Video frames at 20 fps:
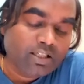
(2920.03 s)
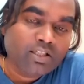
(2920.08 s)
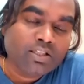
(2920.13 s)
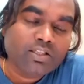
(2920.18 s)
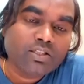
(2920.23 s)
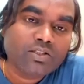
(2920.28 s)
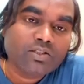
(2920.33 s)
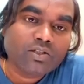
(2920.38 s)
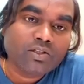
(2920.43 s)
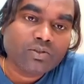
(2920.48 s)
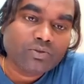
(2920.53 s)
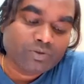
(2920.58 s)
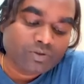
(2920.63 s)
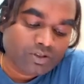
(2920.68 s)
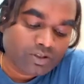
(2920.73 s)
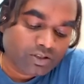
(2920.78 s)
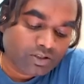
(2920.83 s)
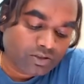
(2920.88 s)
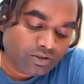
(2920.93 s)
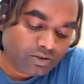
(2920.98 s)
is equal to
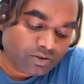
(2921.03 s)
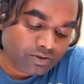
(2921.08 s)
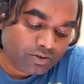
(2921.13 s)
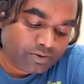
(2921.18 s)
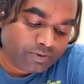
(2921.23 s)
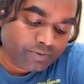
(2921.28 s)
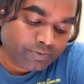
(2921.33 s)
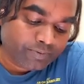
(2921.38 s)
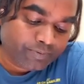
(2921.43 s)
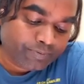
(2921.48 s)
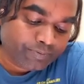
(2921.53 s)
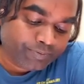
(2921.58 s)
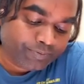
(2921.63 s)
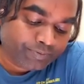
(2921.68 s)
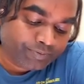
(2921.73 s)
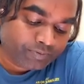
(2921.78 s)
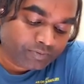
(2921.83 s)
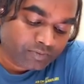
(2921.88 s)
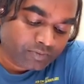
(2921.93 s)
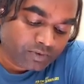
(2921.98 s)
0,
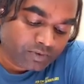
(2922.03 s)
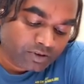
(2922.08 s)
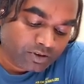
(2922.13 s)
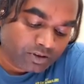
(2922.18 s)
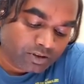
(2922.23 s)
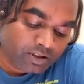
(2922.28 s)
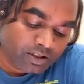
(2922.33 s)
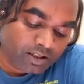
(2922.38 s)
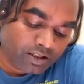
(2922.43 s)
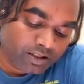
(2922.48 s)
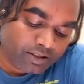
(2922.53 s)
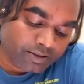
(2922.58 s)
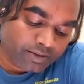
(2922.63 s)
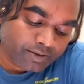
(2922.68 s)
the